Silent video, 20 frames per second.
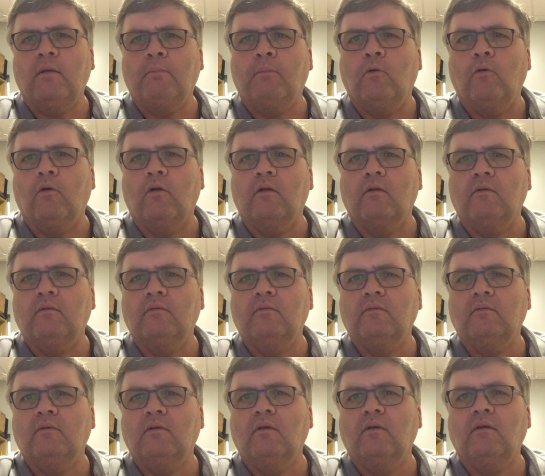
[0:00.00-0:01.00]
important.
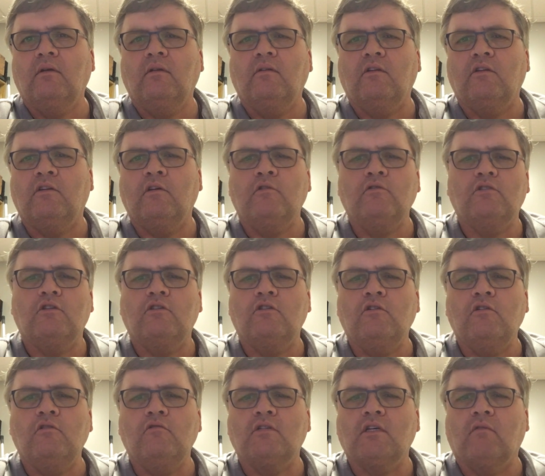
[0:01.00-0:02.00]
The tools that
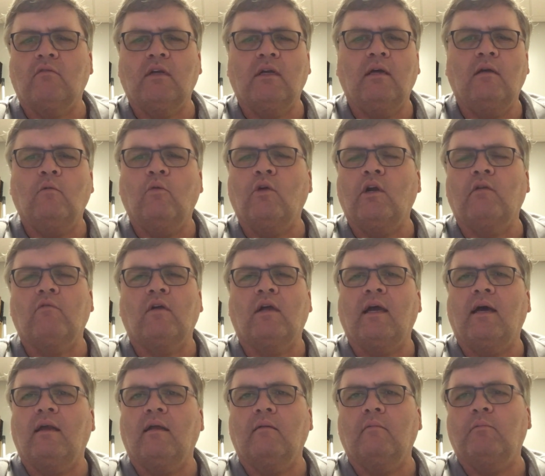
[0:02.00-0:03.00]
you use every day, whatever
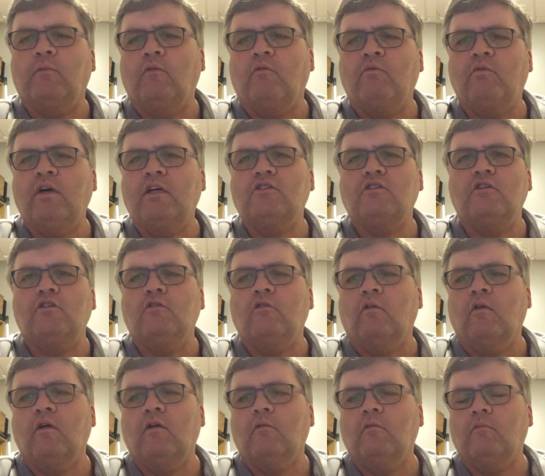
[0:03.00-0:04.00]
kind of profession
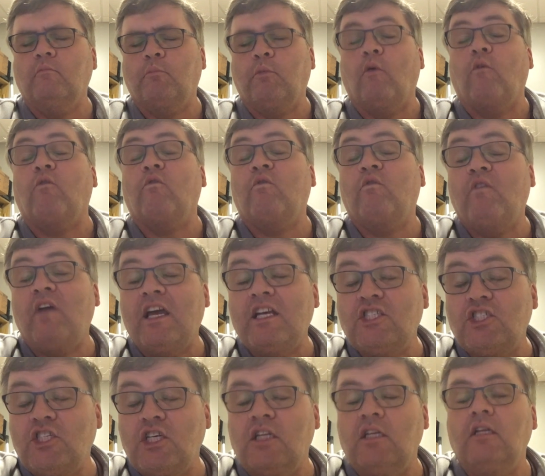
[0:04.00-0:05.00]
you're
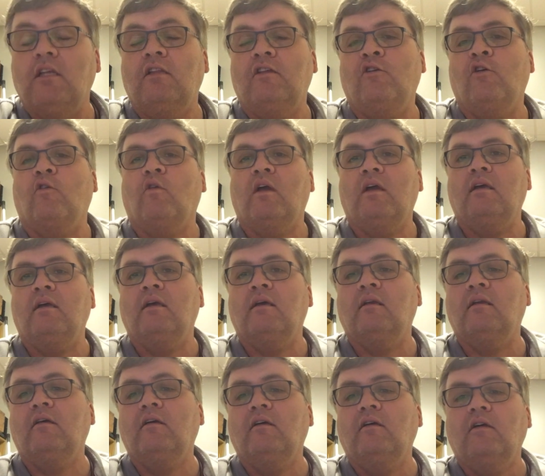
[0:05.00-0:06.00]
profession you're
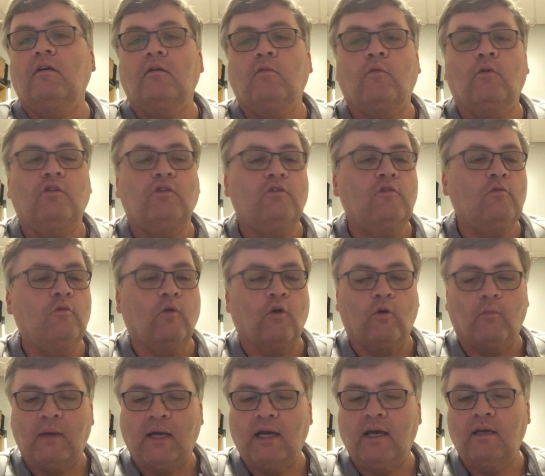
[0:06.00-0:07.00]
in, whether you
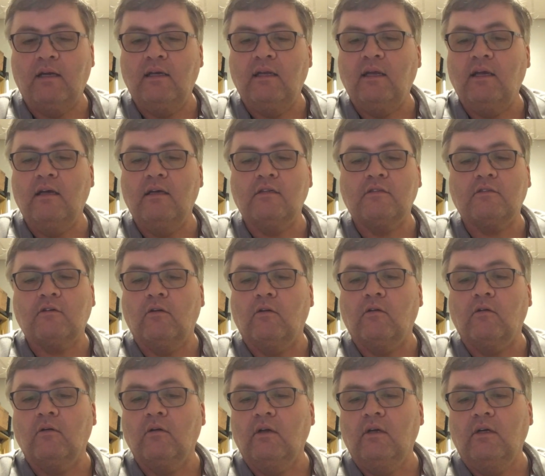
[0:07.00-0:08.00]
work behind a desk
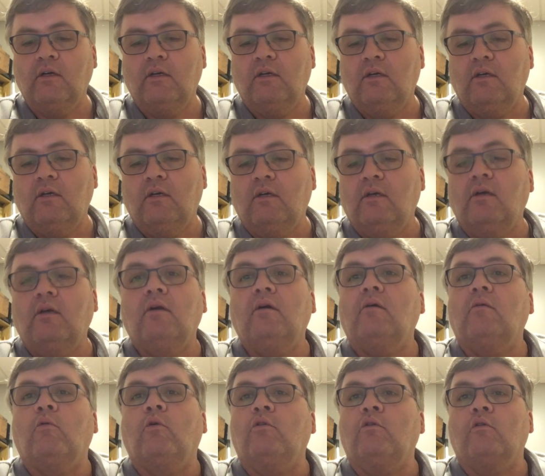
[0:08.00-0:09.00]
or
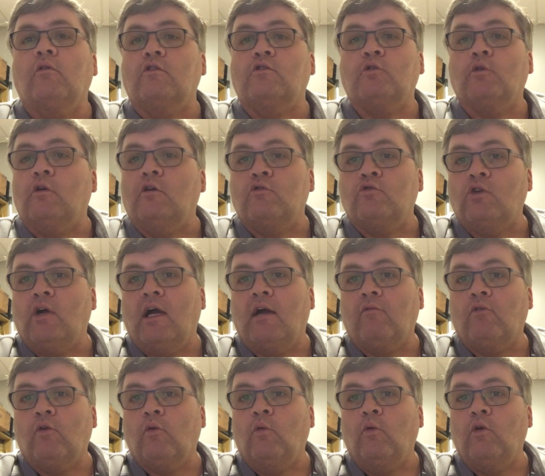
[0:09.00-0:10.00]
whether you're a truck
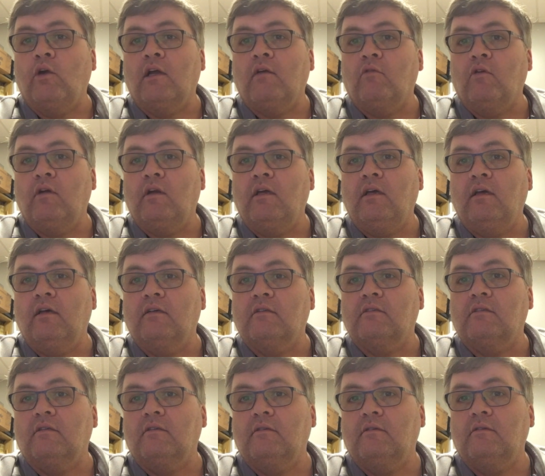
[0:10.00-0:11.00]
driver or whatever it
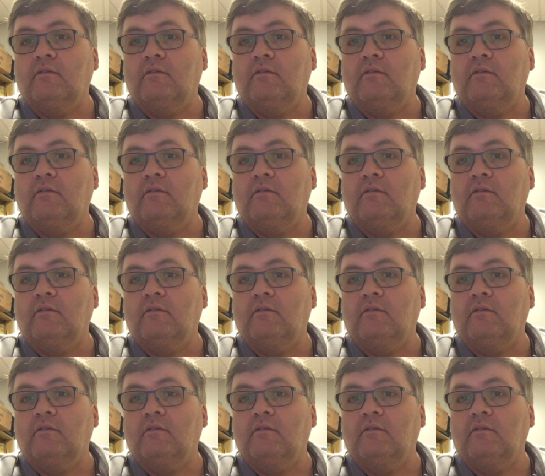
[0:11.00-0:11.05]
is,